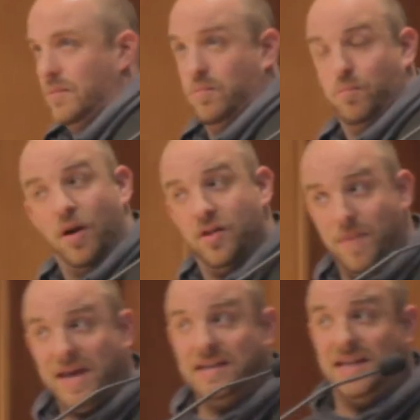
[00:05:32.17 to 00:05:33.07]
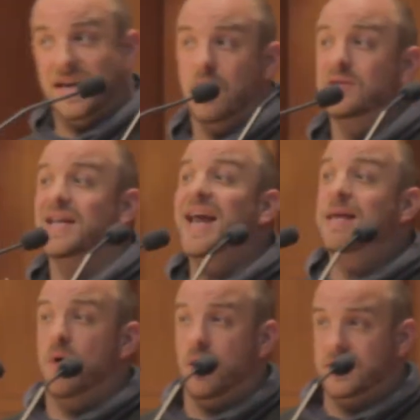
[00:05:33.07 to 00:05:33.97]
One of the biggest egos in any
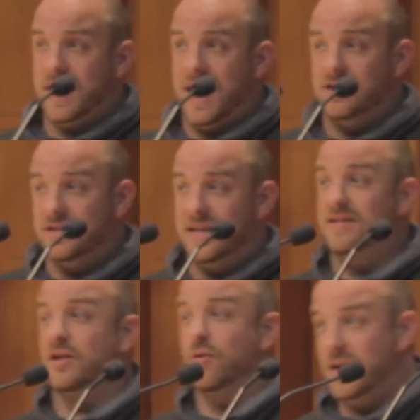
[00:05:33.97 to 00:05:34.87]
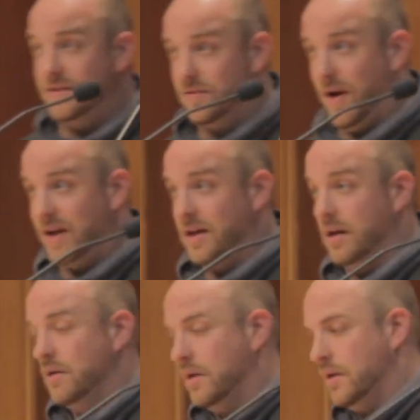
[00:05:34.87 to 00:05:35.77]
marketing agency is the creative director,
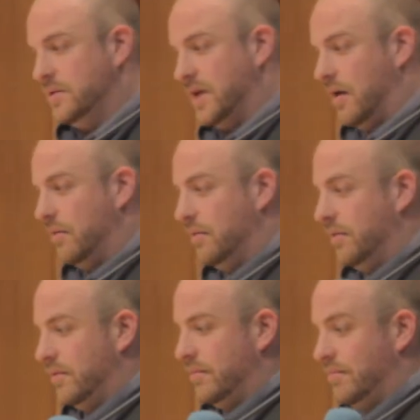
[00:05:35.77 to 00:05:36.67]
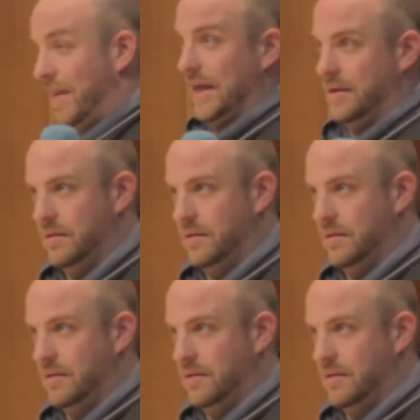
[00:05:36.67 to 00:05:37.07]
so me.